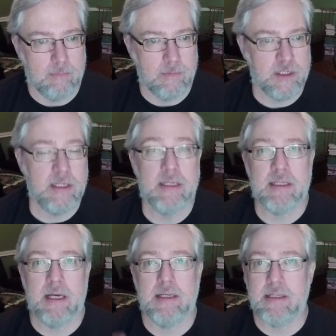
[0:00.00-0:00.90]
she
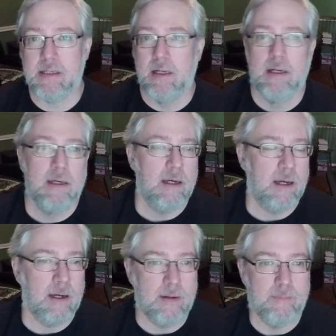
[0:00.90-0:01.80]
discussed
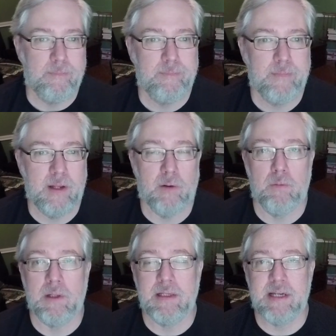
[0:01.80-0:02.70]

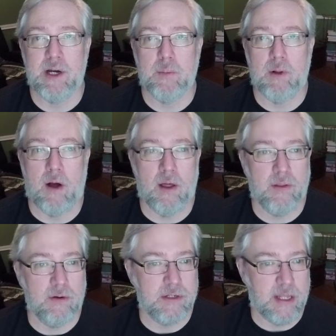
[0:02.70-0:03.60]
really terrible
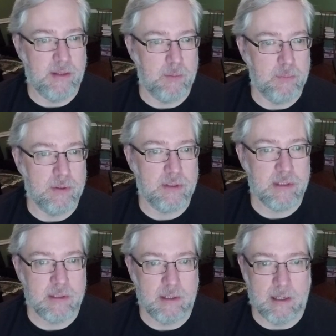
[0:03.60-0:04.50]
authors and their
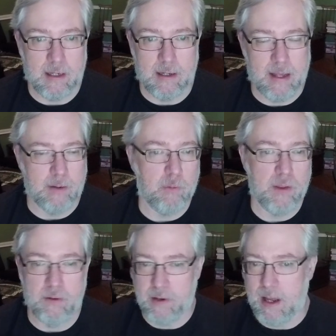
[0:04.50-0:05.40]
books and
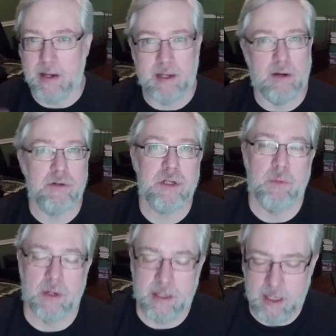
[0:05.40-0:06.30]
whether or not she
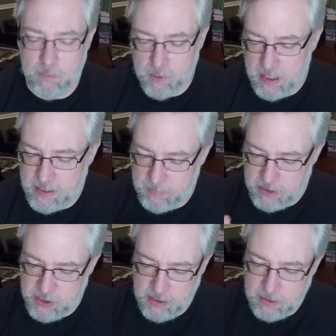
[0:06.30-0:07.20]
wanted to keep reading them.
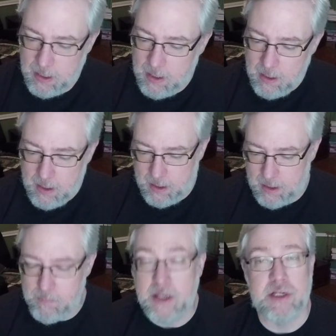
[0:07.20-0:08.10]
And she
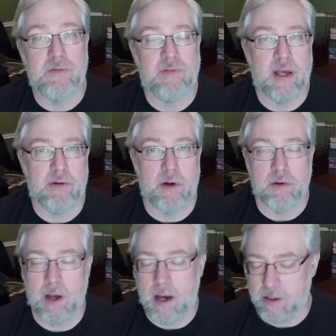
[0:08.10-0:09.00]
mentioned Flannery
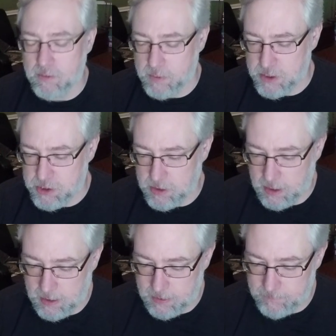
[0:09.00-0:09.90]
O'Connor, which
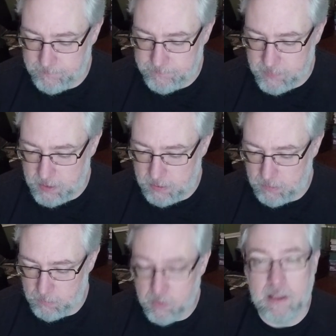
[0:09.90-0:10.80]

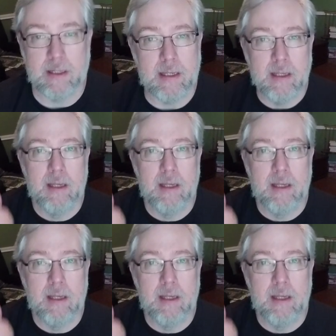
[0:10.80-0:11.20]
really,